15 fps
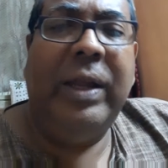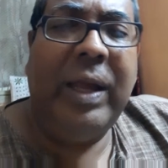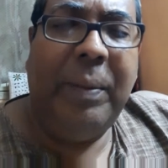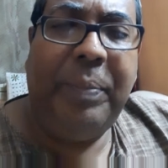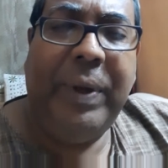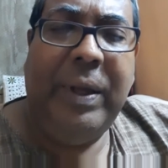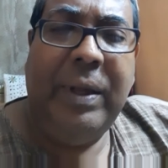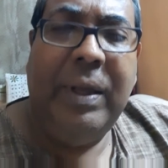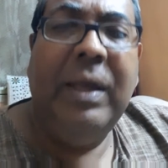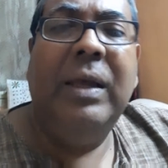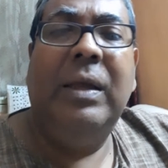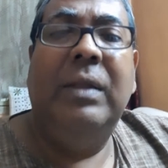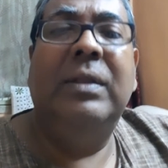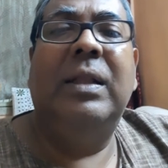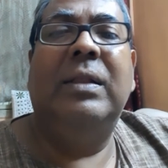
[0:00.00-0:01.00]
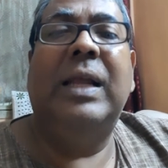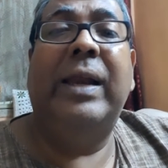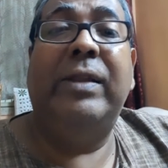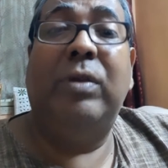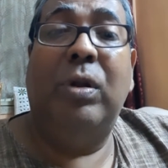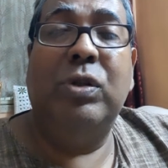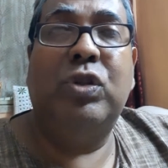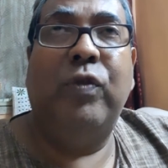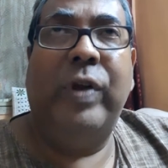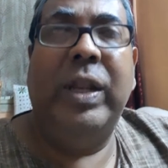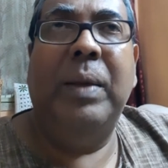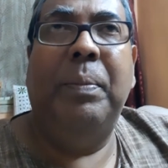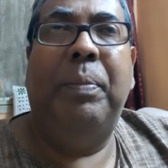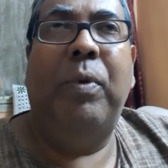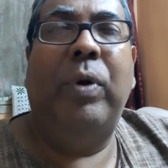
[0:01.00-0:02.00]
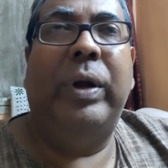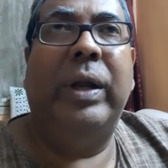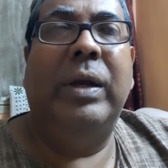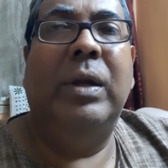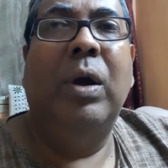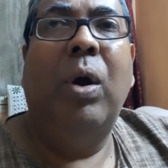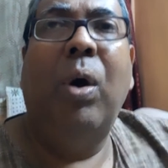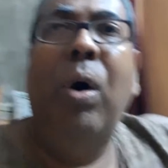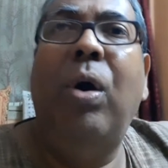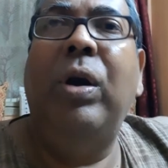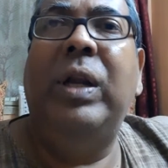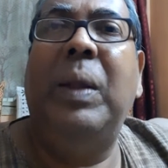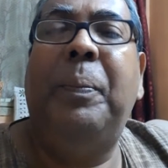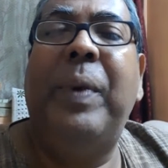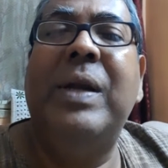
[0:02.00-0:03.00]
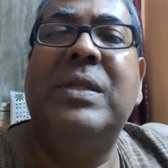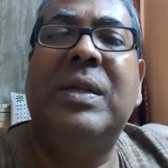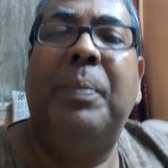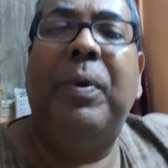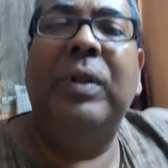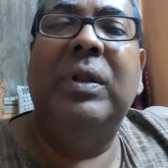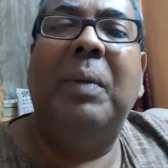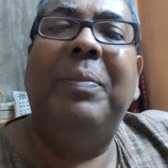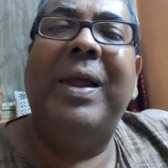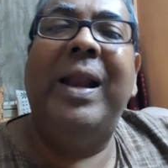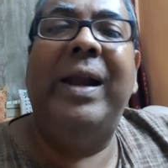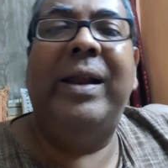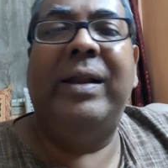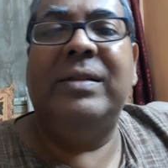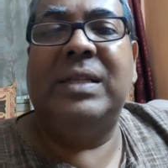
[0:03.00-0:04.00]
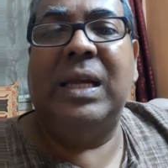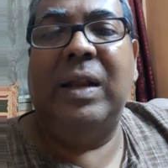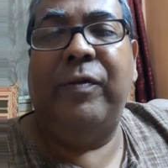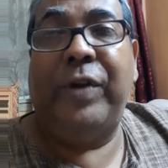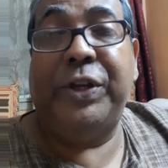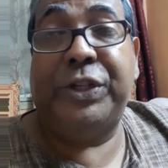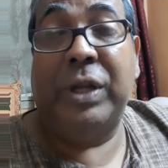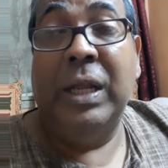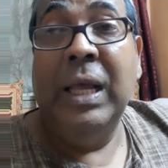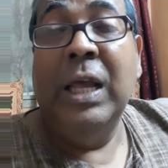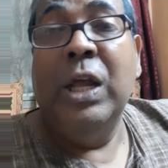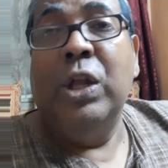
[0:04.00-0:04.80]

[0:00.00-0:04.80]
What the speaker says: KP. That is also very important. All depends upon the planetary signification.